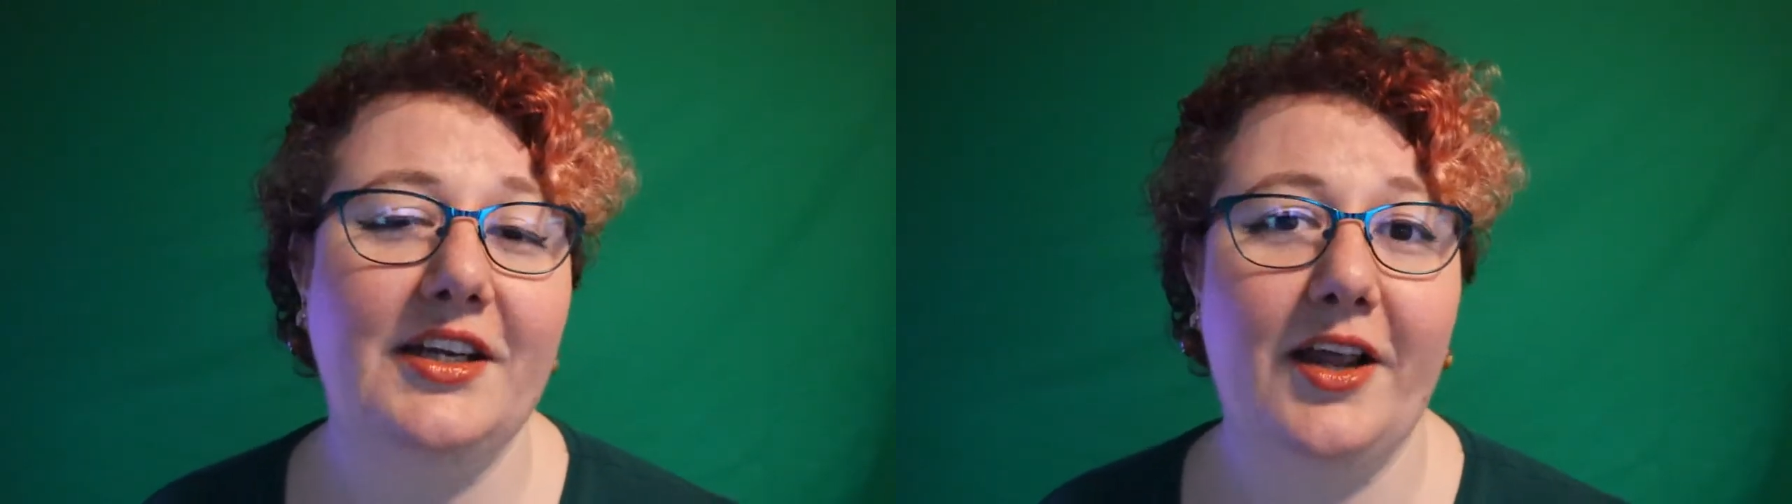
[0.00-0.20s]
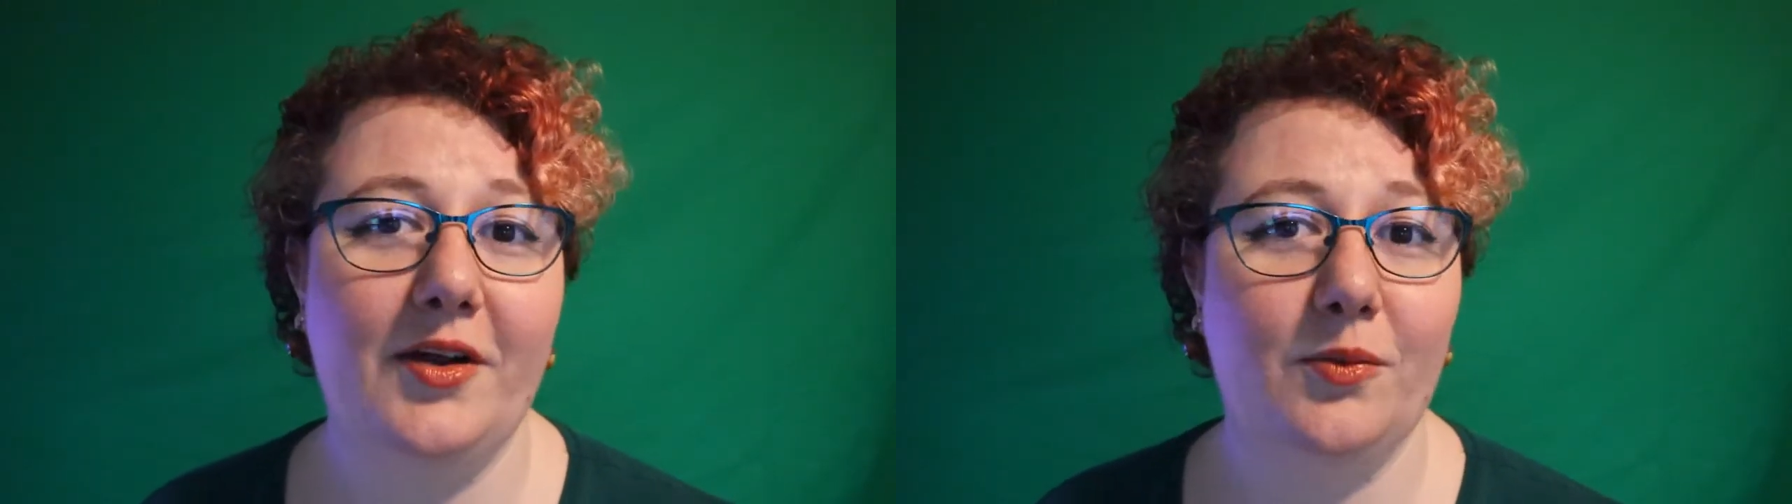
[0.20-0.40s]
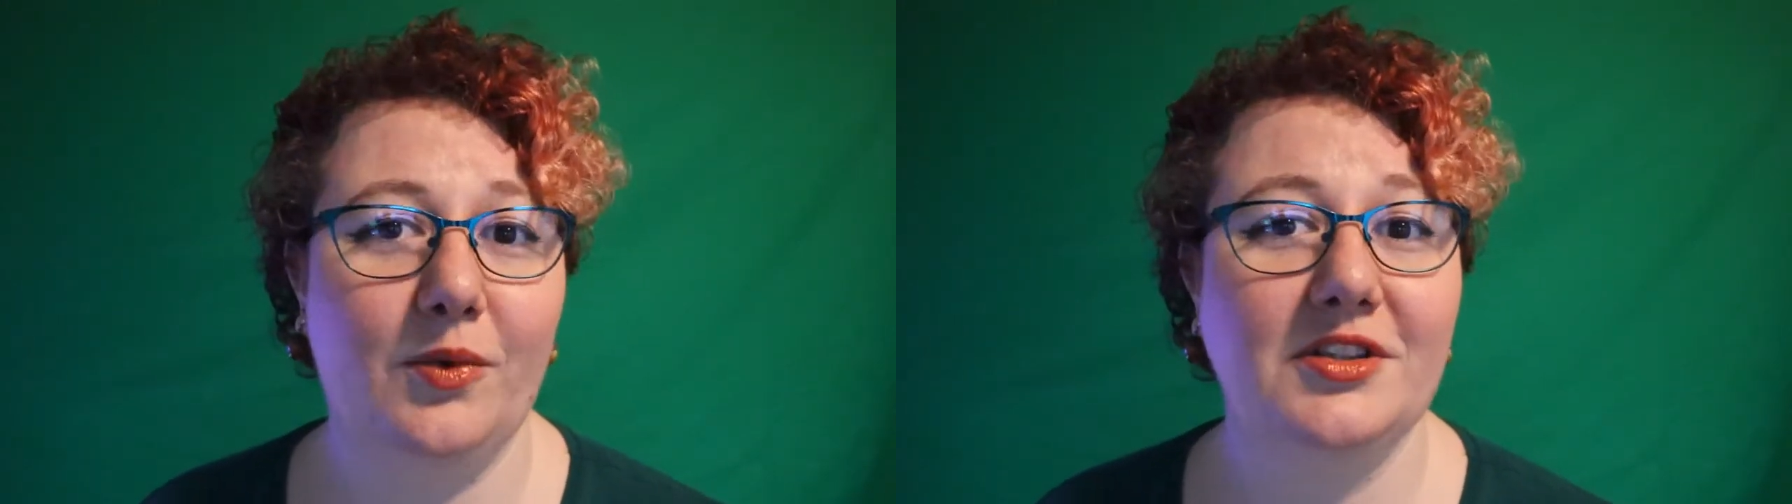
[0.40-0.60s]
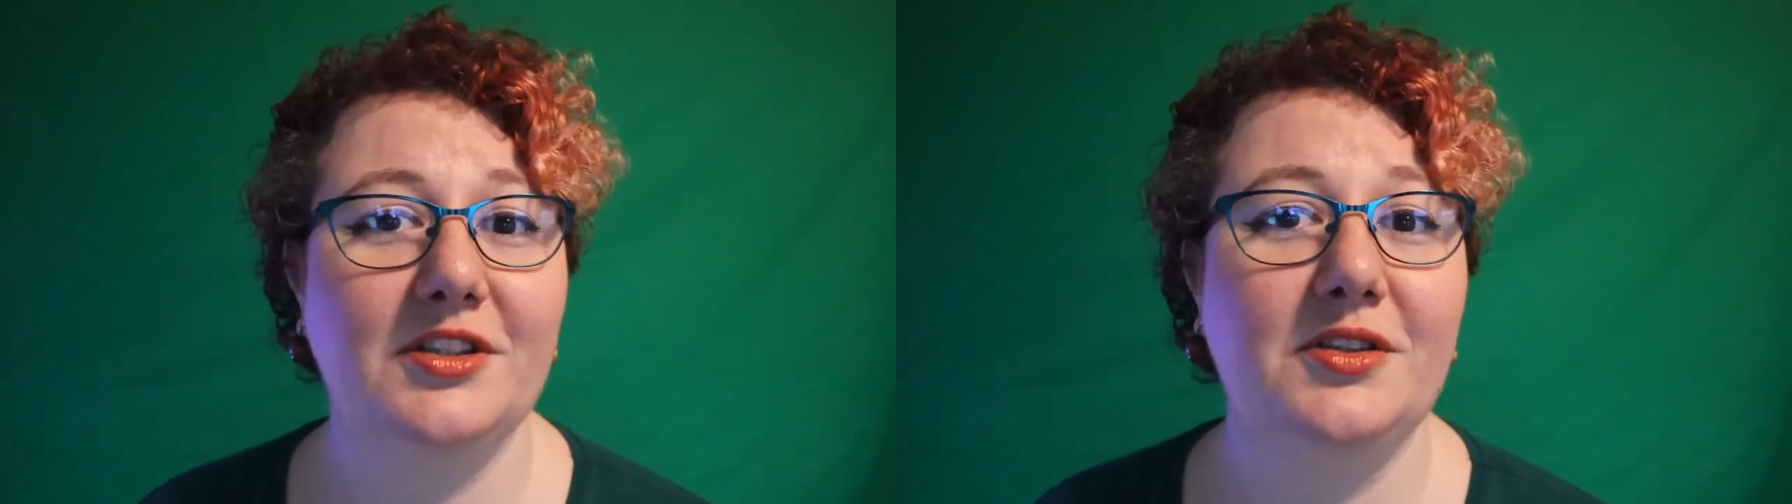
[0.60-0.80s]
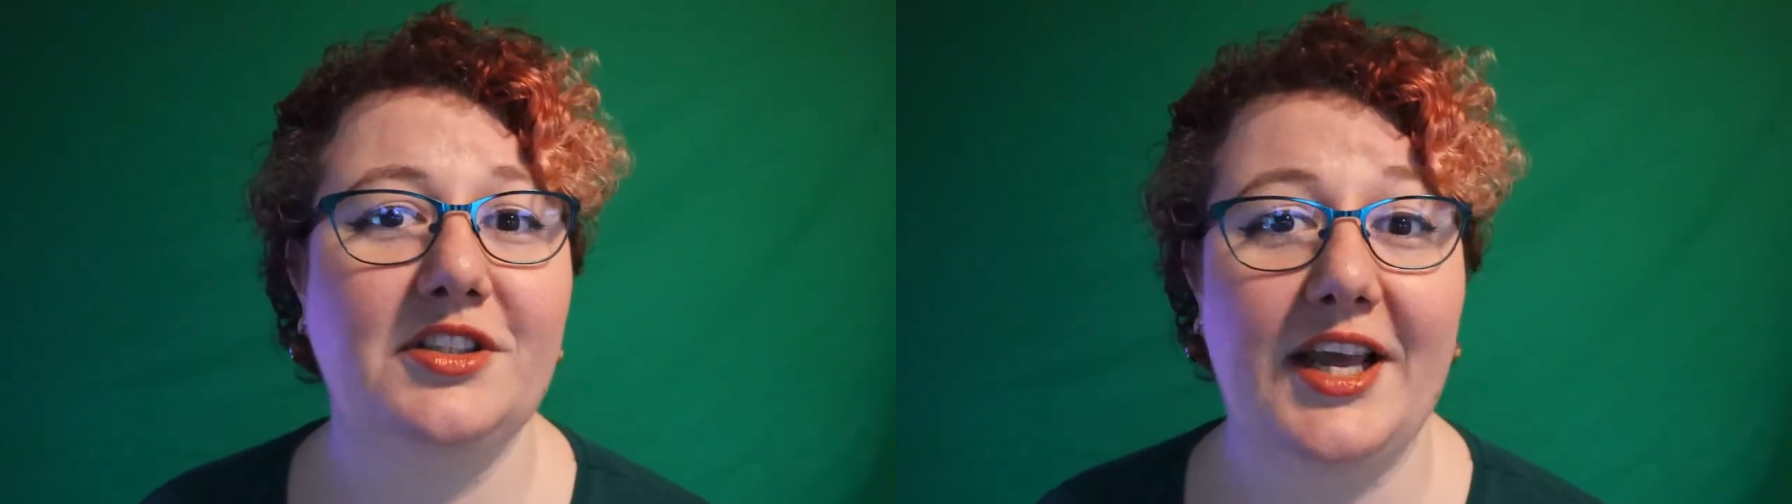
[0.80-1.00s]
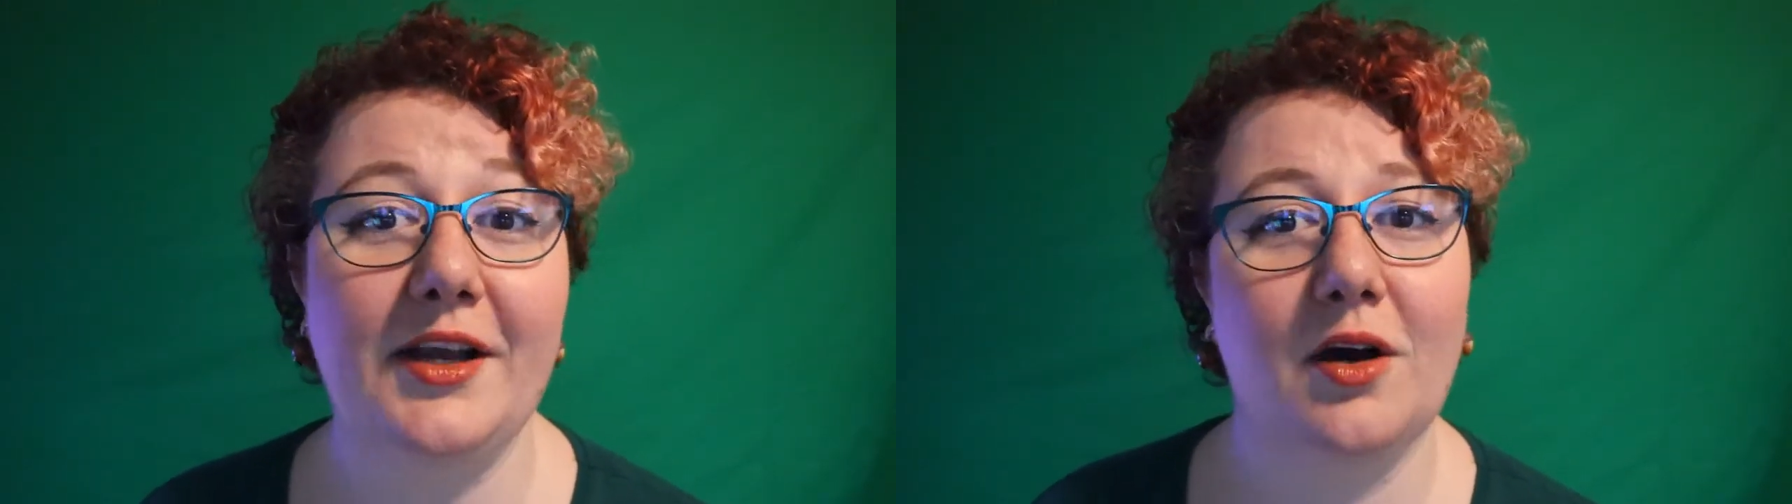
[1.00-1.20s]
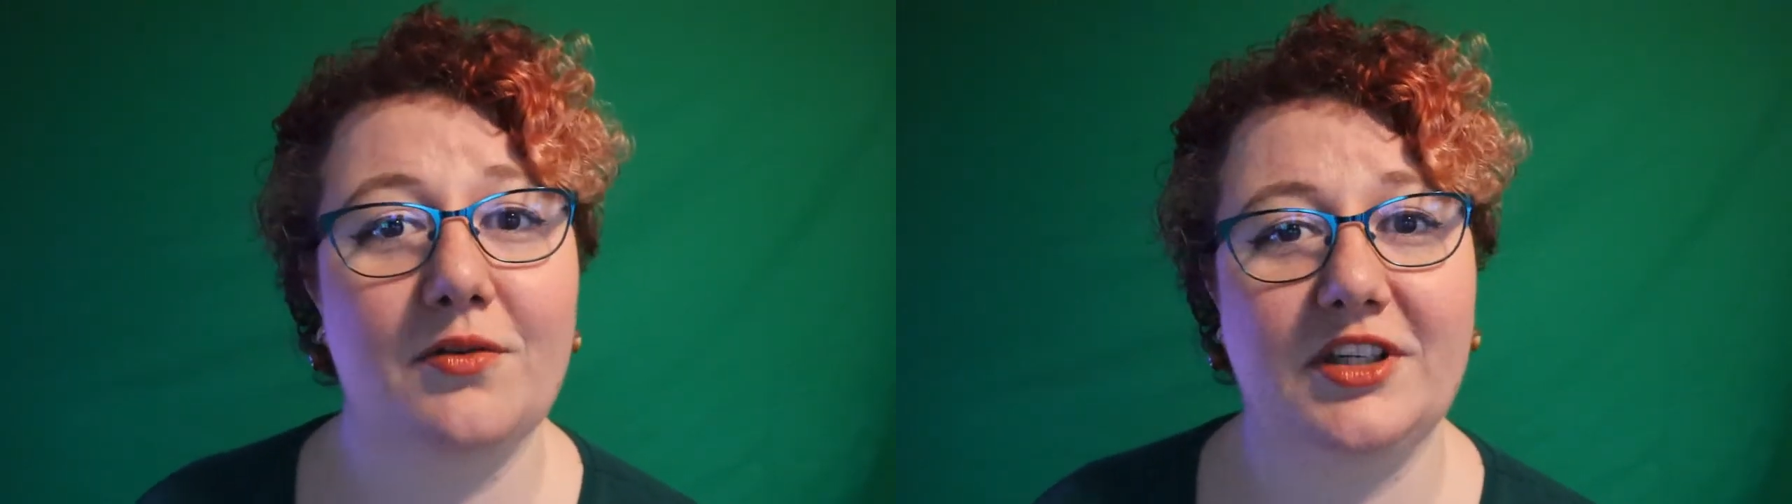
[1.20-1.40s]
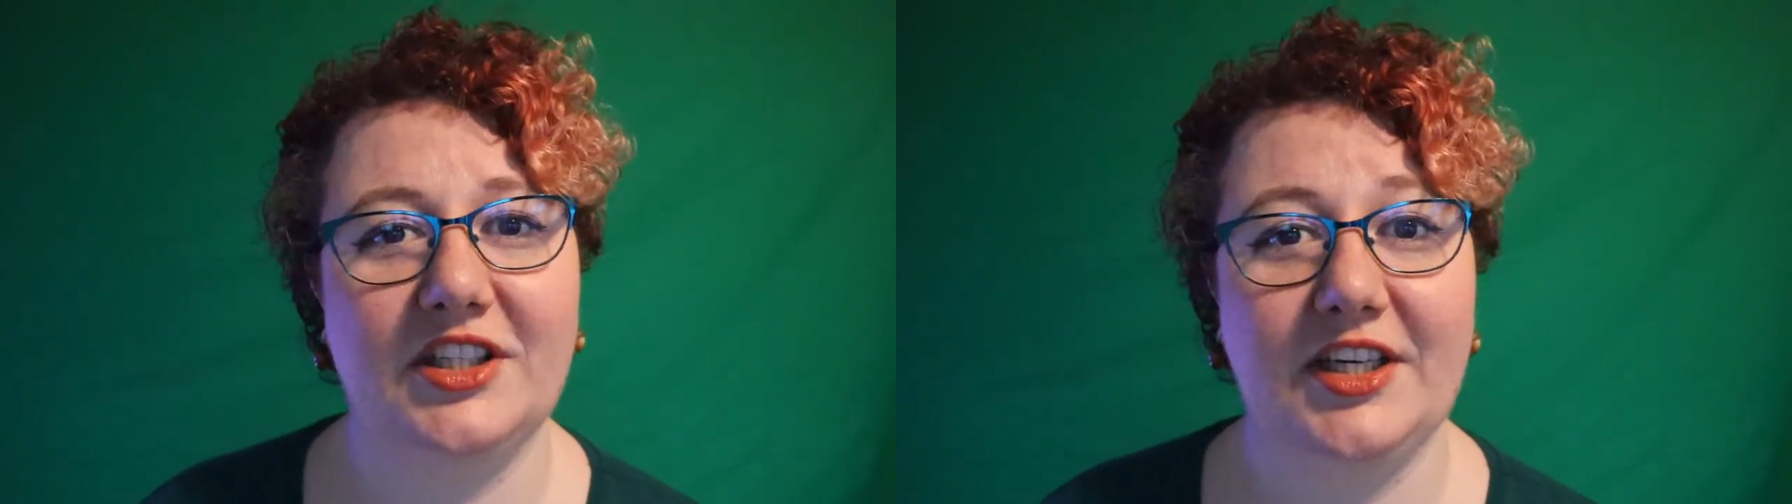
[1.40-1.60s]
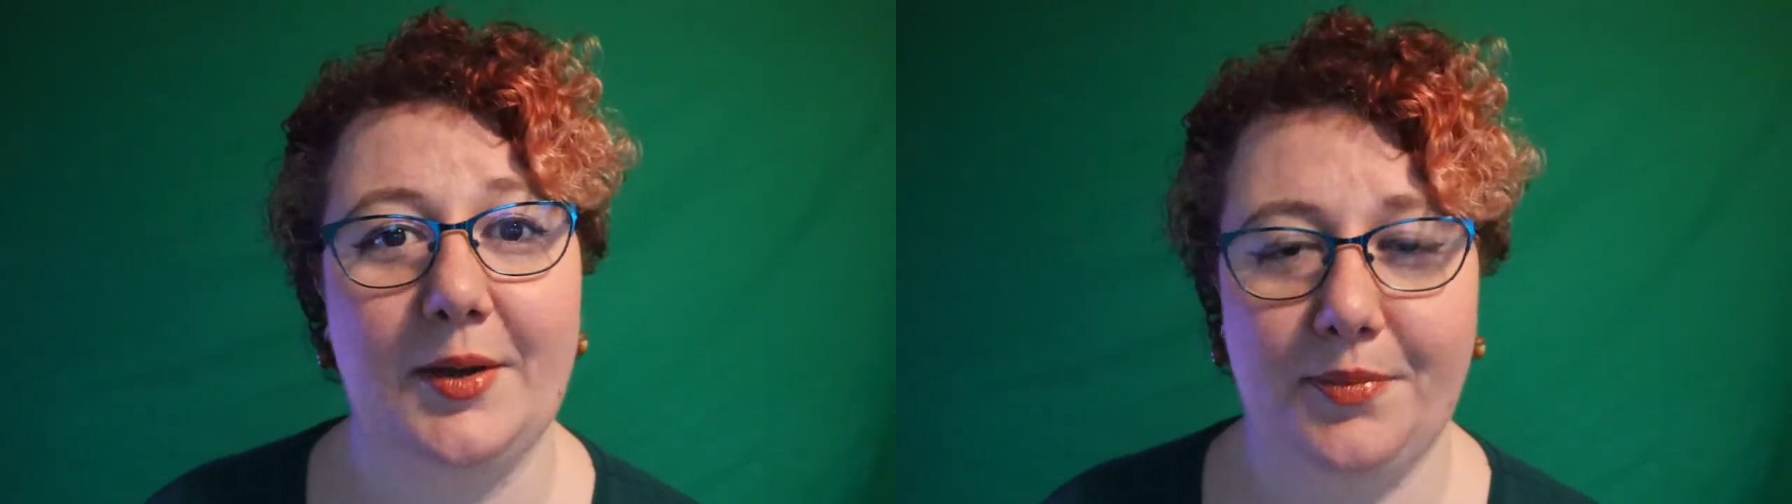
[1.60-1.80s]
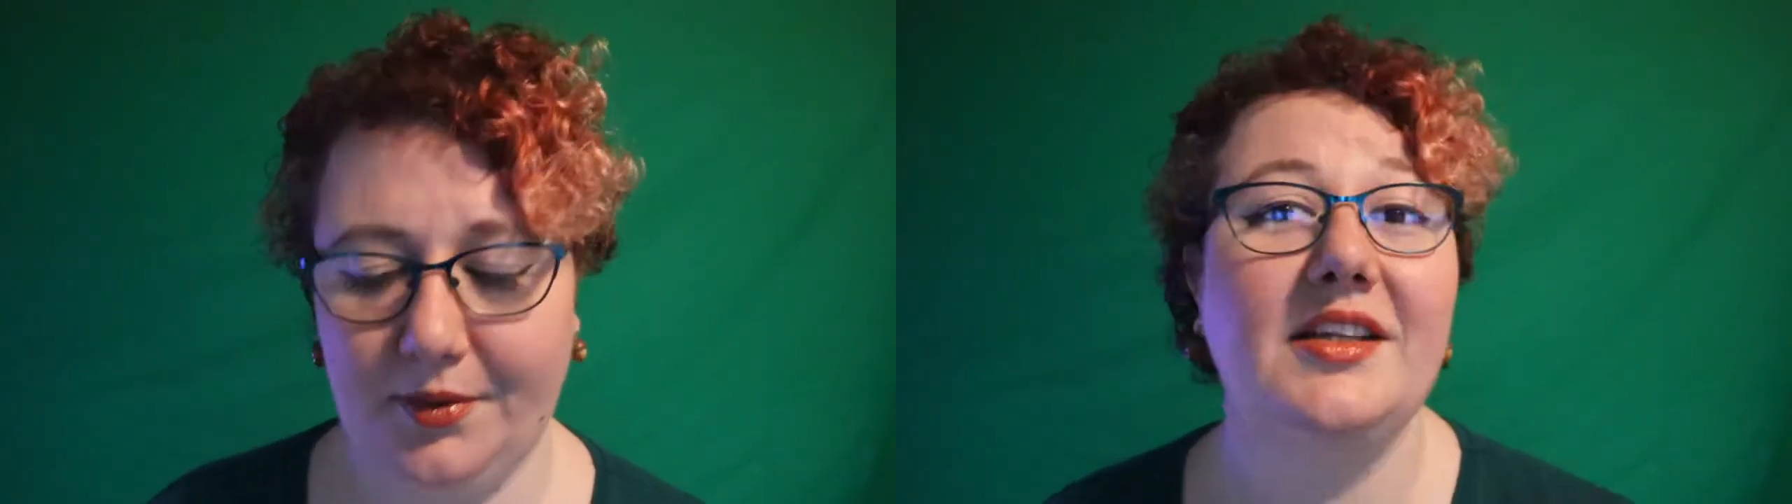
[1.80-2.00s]
they wanted to take over the
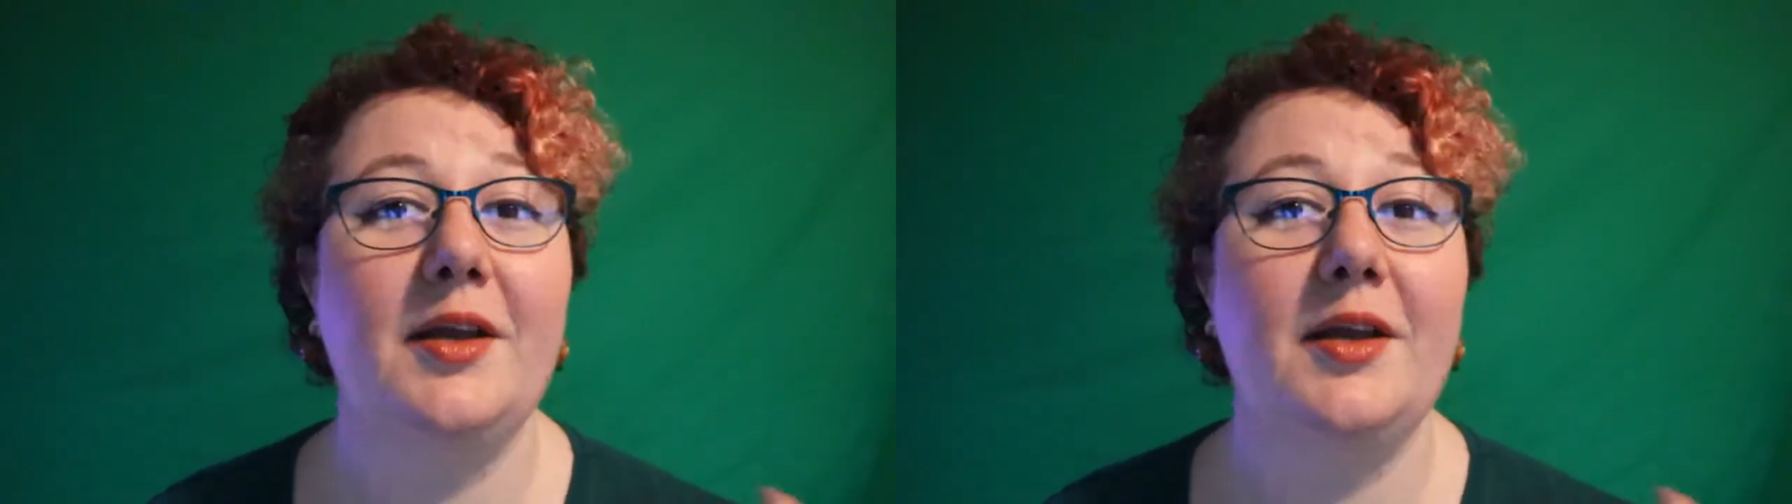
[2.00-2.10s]
ship.